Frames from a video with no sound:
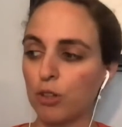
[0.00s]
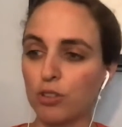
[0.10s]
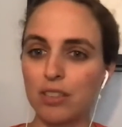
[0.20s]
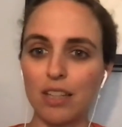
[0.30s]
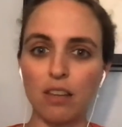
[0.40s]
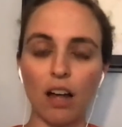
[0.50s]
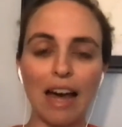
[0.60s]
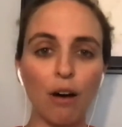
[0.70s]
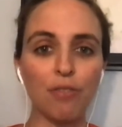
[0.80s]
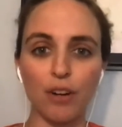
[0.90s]
You'll see
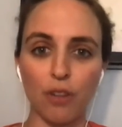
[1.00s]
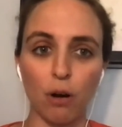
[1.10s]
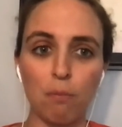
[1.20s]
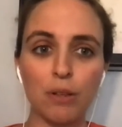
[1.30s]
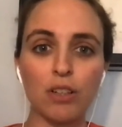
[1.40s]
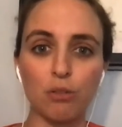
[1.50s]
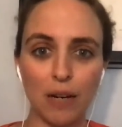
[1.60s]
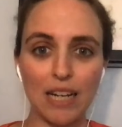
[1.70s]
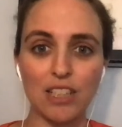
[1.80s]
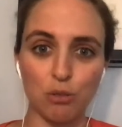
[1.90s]
out there are a million
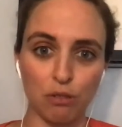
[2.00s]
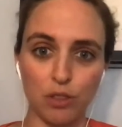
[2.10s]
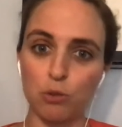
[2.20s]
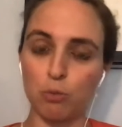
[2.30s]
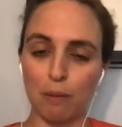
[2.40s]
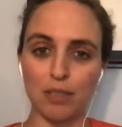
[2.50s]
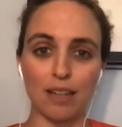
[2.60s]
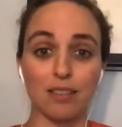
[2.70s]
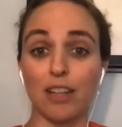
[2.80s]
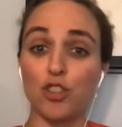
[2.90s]
ratings and reviews
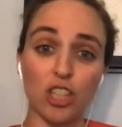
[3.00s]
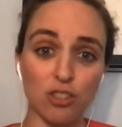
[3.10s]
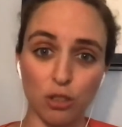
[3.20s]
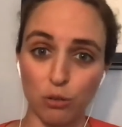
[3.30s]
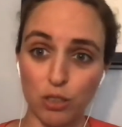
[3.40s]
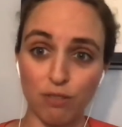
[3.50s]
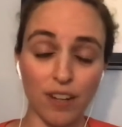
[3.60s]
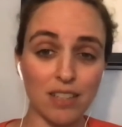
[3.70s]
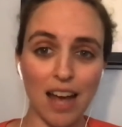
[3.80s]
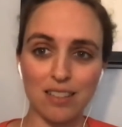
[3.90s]
websites, like G2 is a
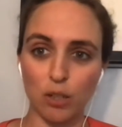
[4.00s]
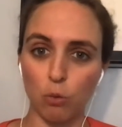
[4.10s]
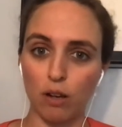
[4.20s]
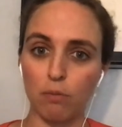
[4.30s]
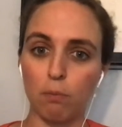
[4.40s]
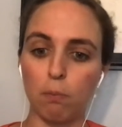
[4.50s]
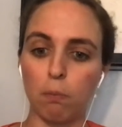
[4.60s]
fantastic one.